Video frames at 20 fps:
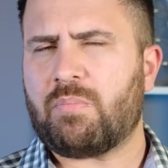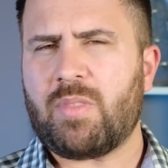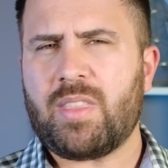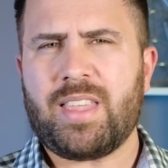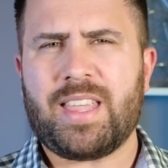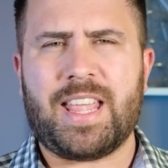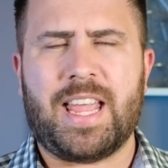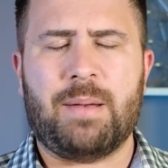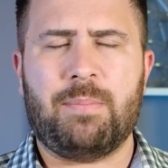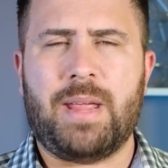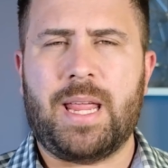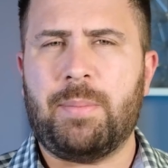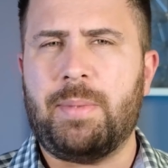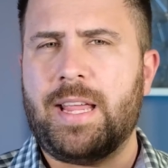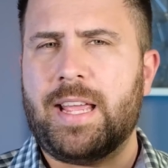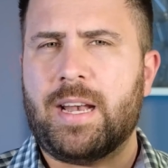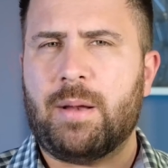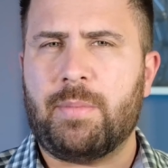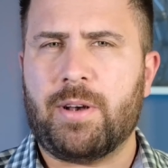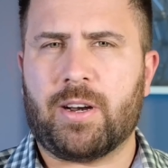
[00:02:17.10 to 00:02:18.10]
and maybe
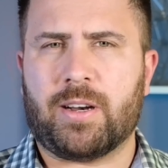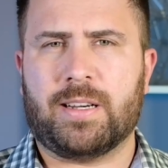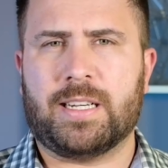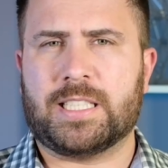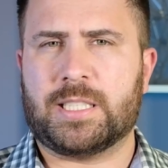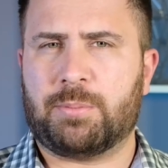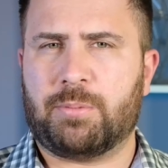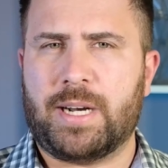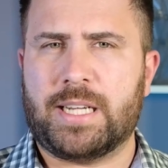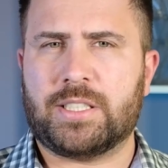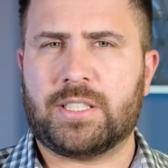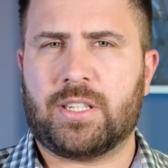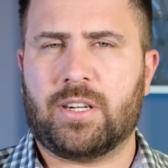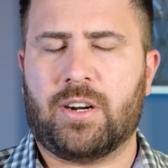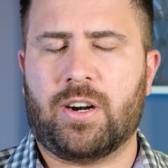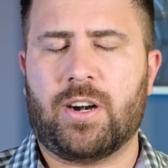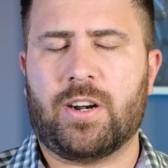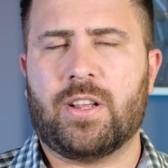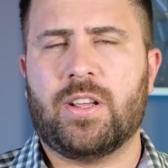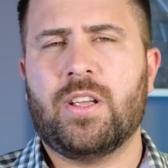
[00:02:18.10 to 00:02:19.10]
an American Express
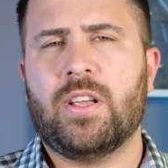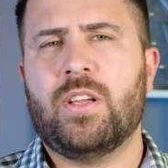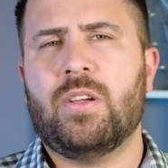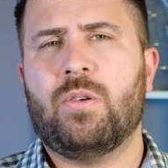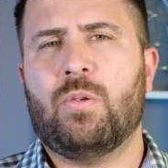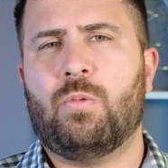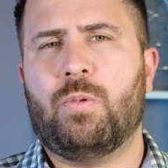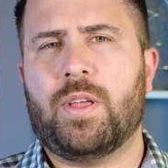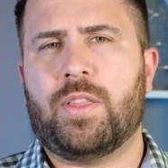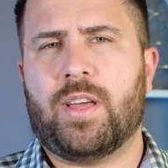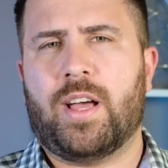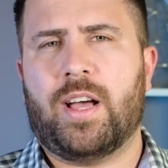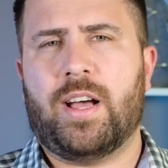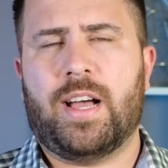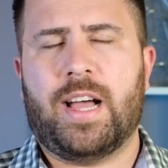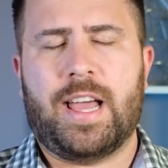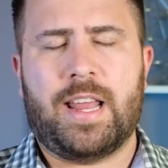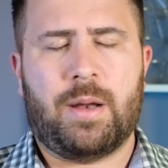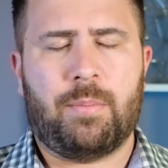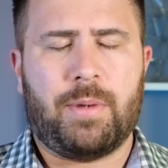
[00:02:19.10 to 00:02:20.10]
card with
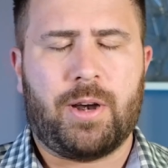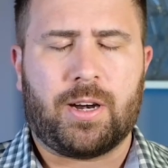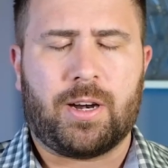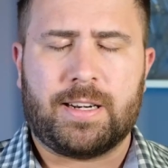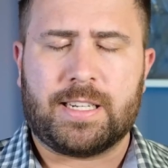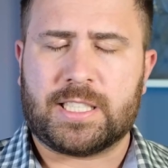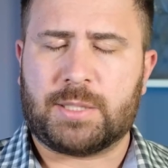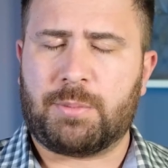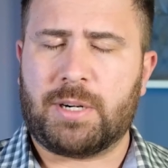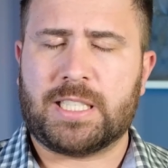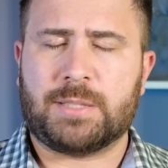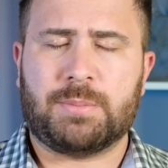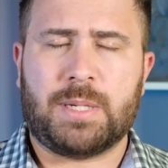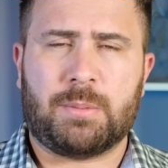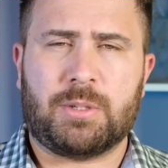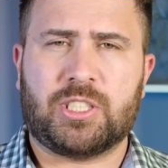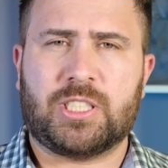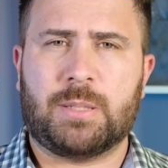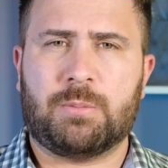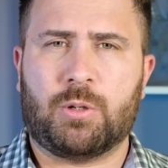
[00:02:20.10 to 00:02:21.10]
an American Express
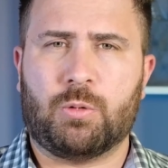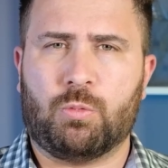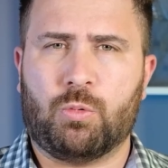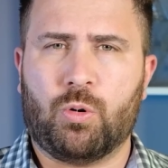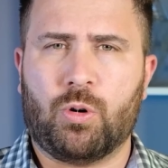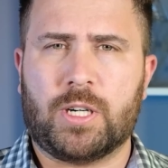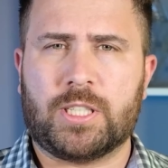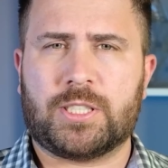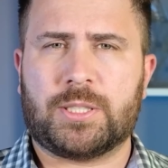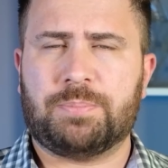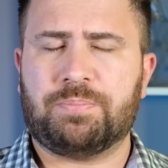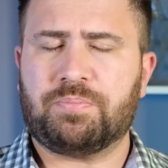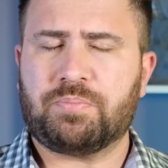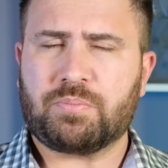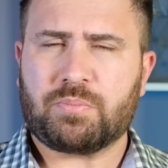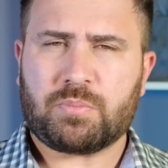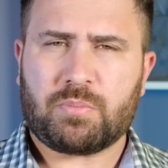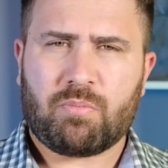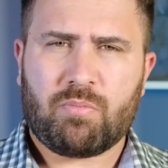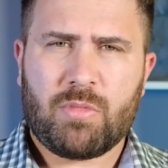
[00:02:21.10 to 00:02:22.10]
membership rewards
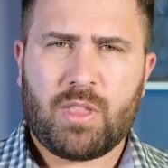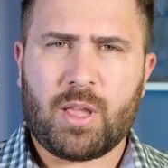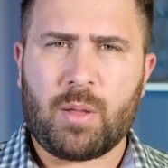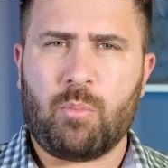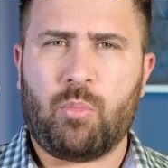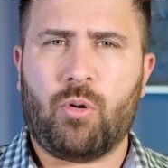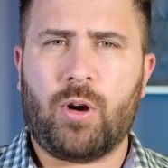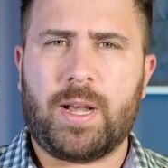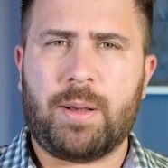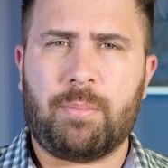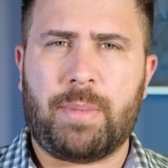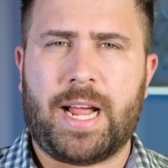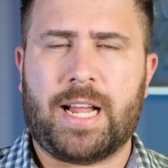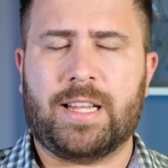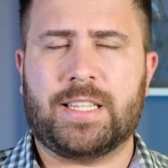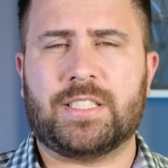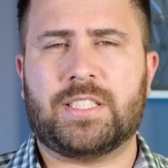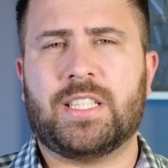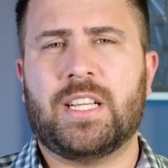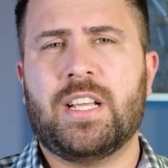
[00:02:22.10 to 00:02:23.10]
point
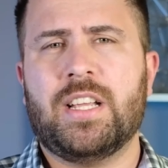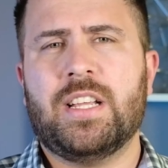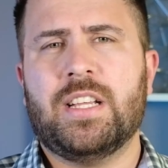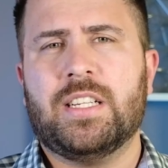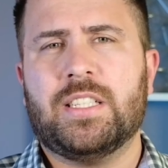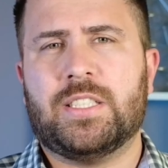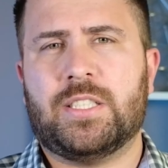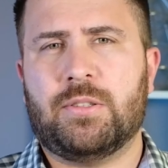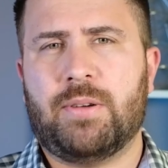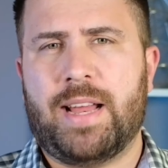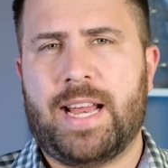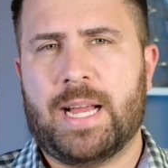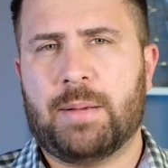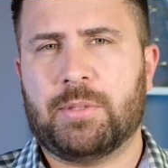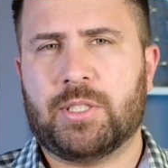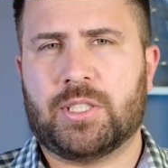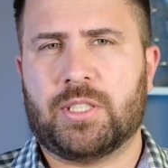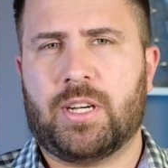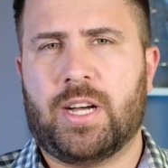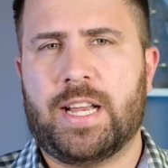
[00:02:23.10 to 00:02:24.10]
balance to
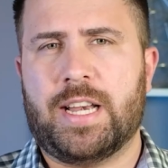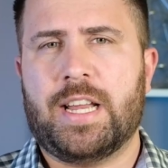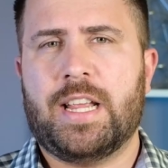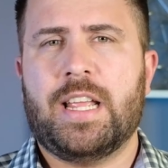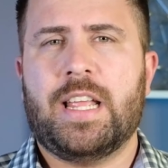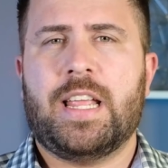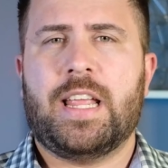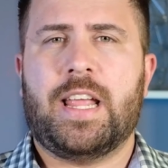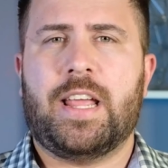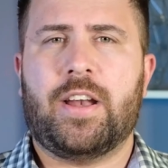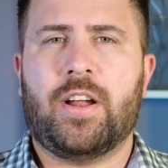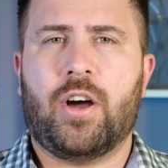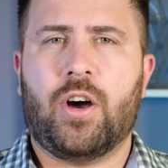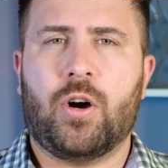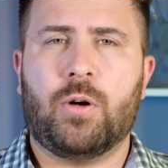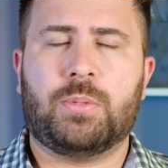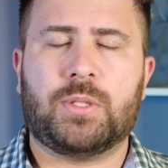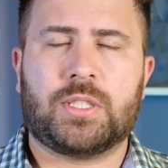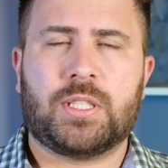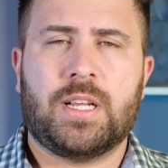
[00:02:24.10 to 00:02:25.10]
Amazon in
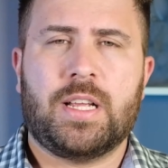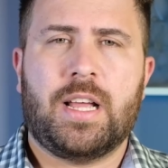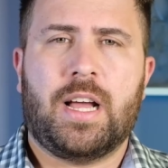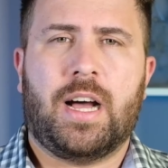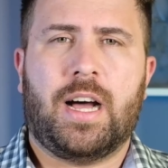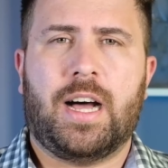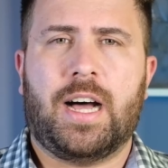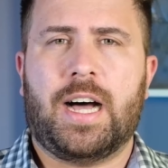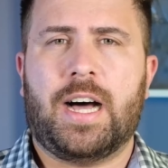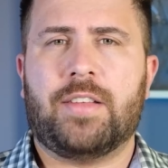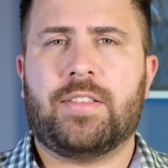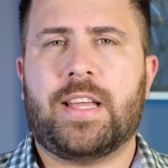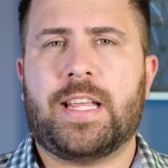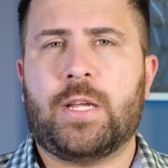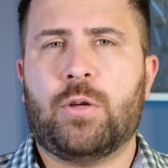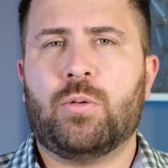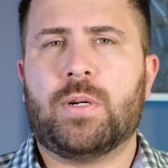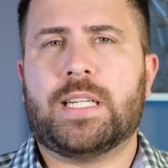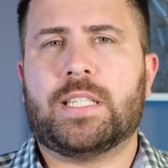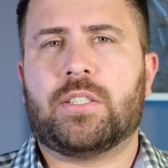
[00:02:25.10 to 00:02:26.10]
hopes that
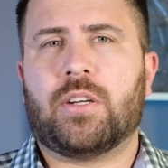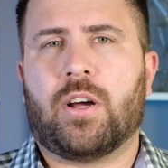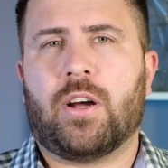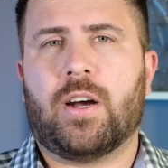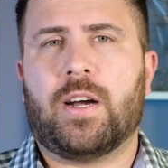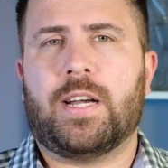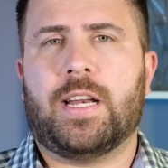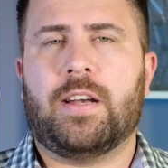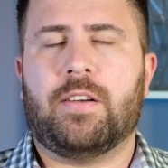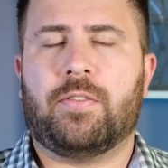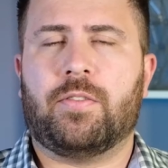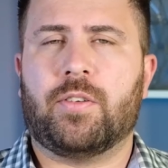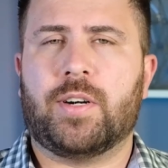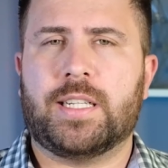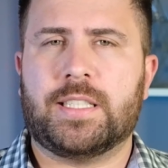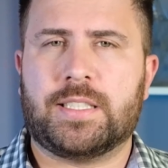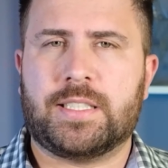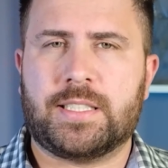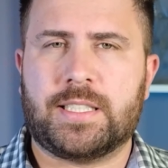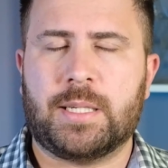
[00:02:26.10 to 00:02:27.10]
you'll get targeted for
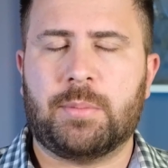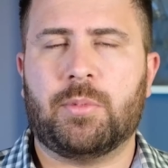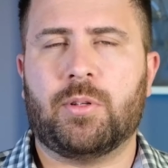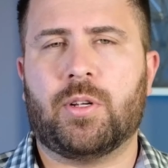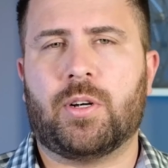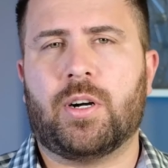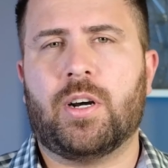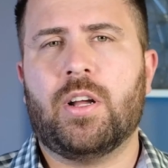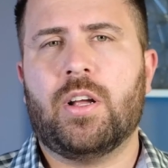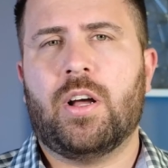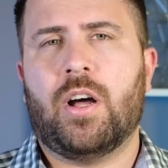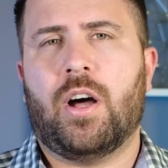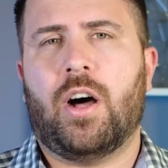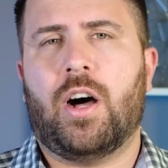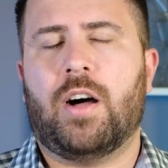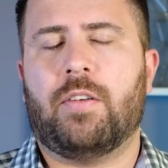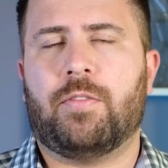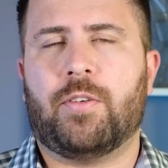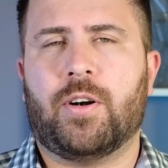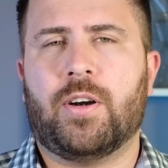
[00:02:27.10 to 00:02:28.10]
a similar
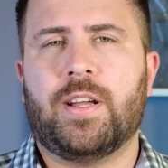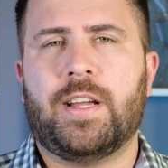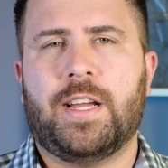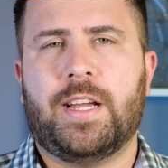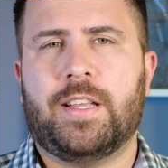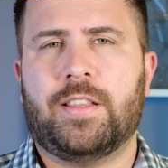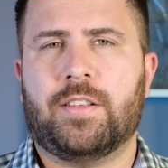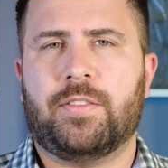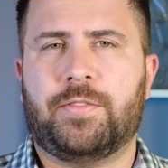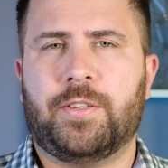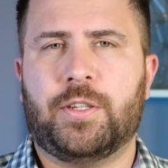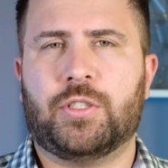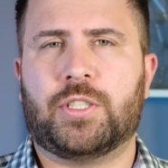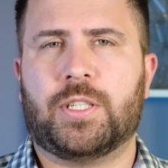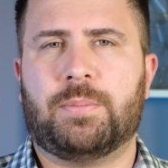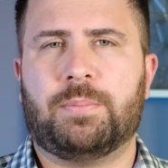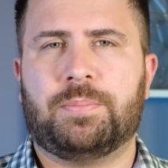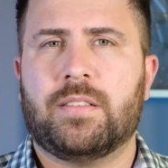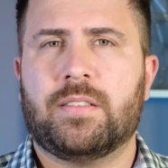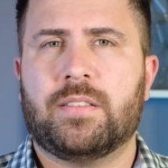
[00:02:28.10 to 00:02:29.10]
offer in the
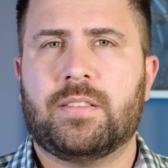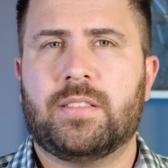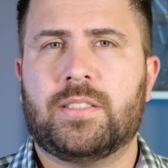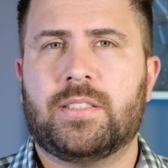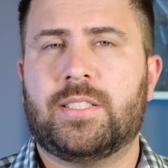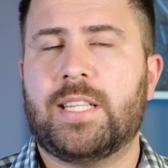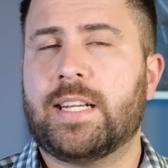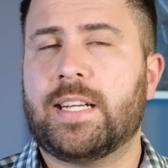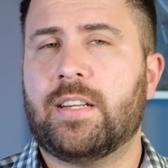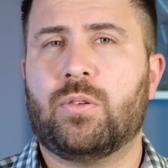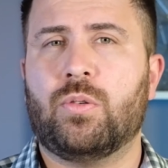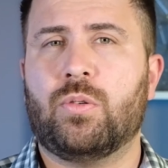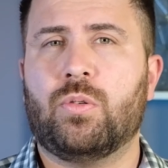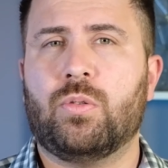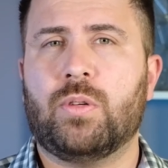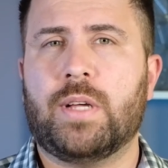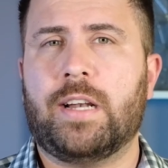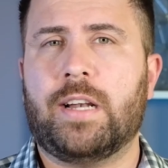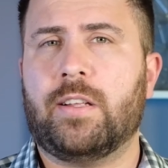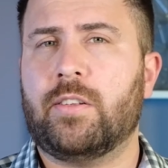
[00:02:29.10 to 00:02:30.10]
future. Second
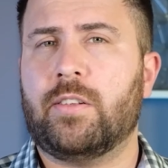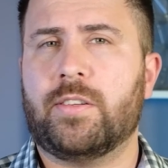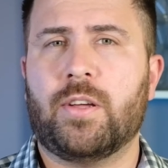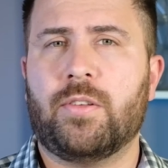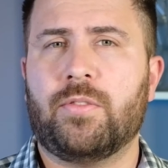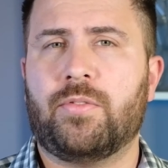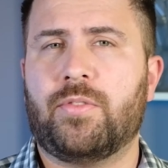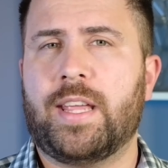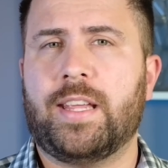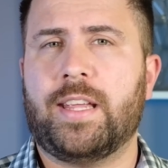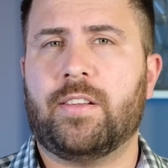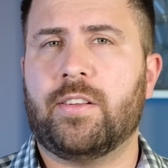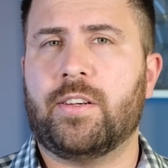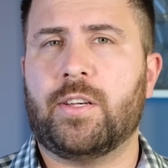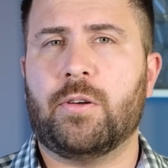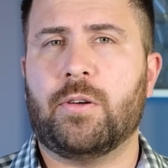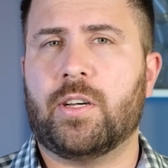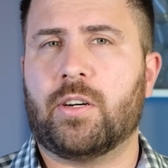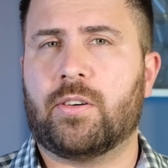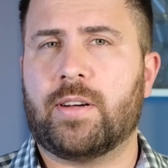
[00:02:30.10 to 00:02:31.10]
cool and little known thing you can do
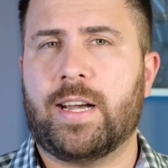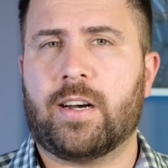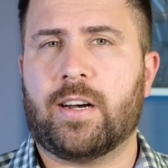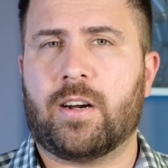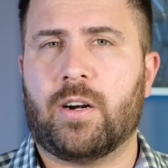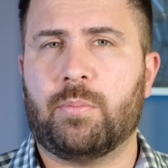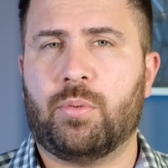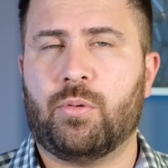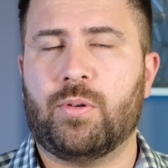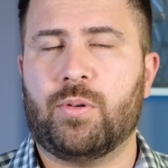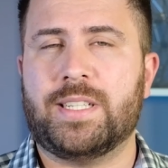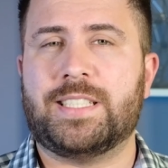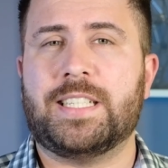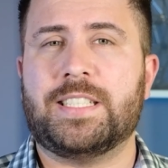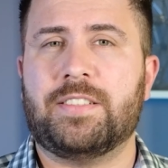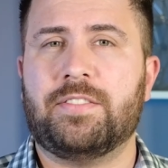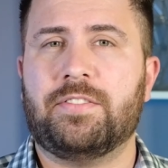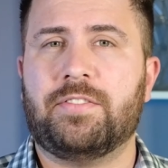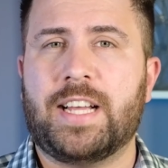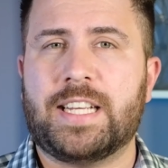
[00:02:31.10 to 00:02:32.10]
with your credit card points is
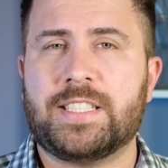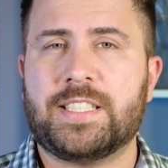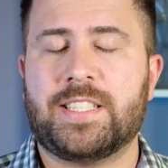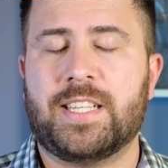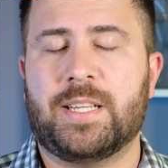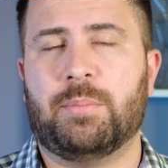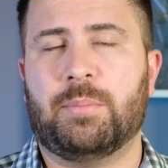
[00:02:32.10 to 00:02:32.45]
invest them.